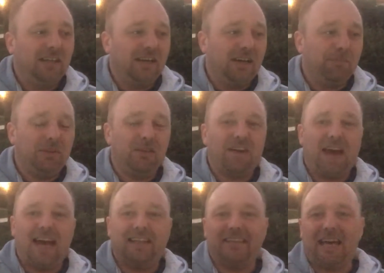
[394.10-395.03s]
They've
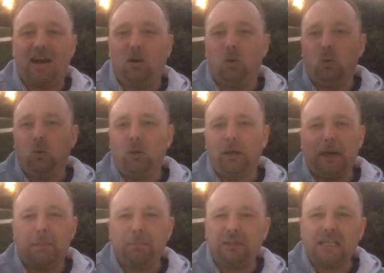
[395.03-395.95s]
had that whole
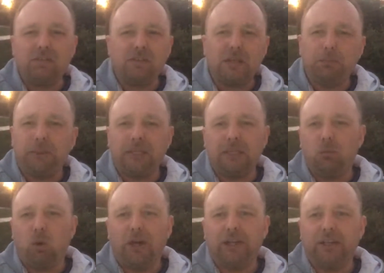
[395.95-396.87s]
PvP
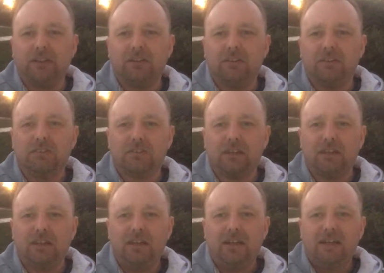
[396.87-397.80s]
one that has
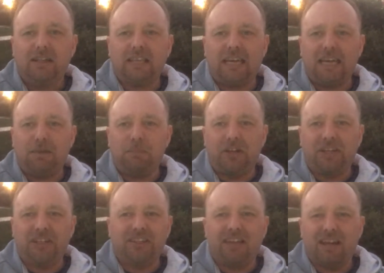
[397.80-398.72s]
came
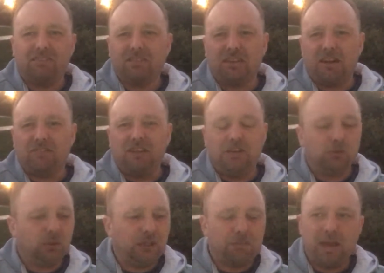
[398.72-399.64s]
in, and I've
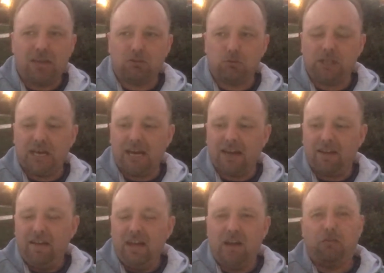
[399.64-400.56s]
never really messed with that.
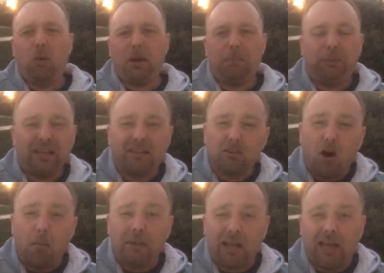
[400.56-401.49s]
If I want to play a
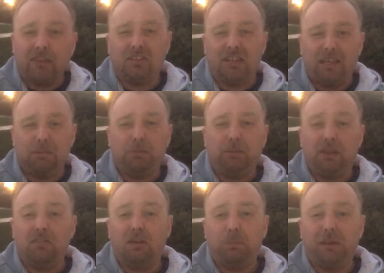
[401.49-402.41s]
Tom Clancy game in
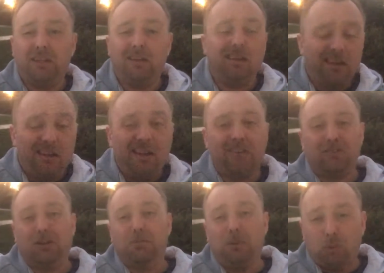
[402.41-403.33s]
PvP,
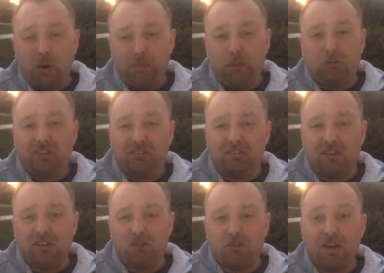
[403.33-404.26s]
it's going to be Rainbow Six
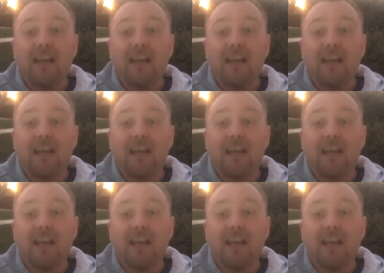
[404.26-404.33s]
Siege.